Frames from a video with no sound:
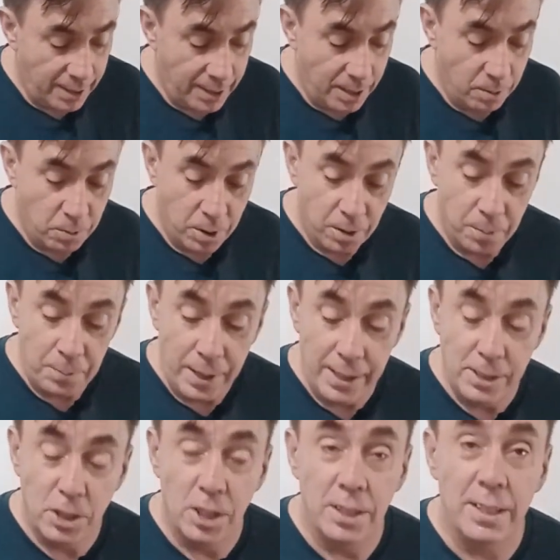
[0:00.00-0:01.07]
And then we're
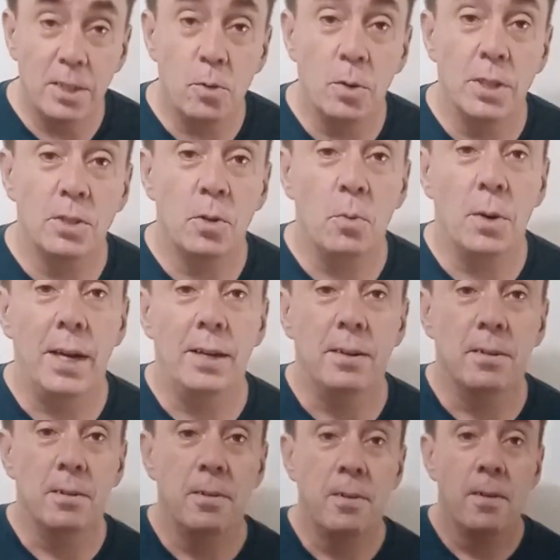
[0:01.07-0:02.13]
patiently going to wait
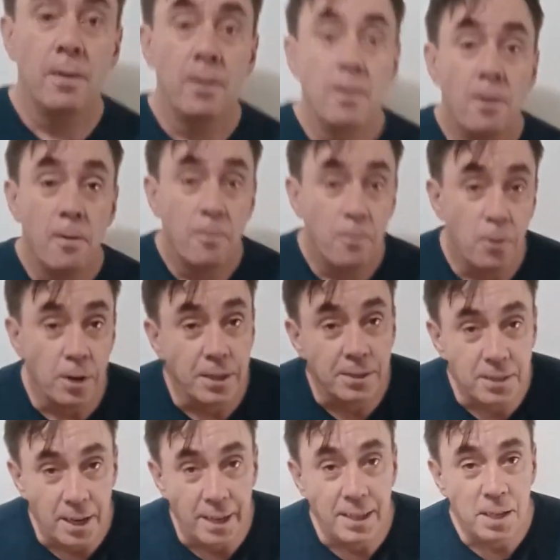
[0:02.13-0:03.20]
for the
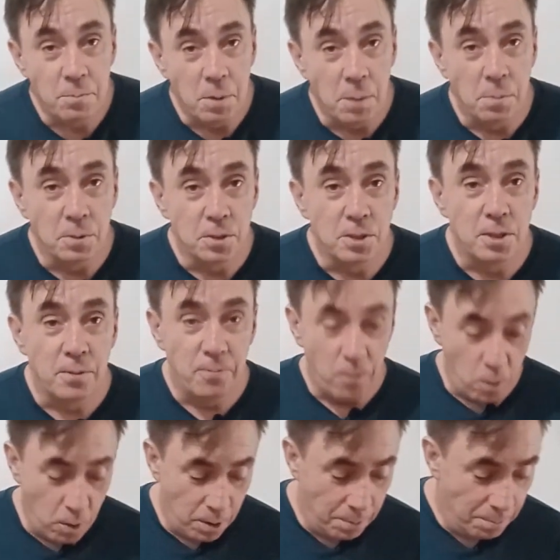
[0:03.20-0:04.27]
tiny bubbles to
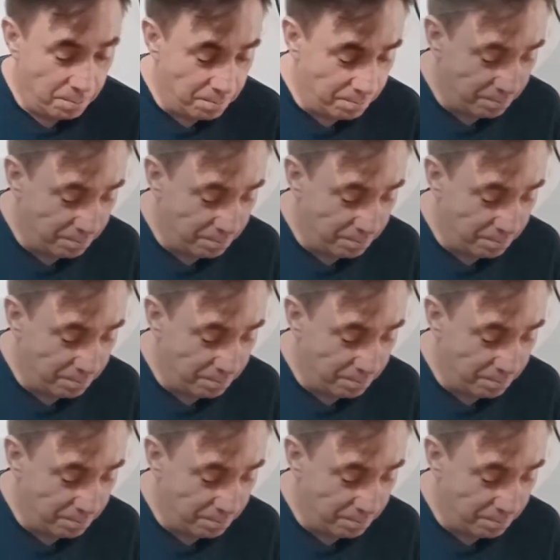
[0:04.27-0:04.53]
form.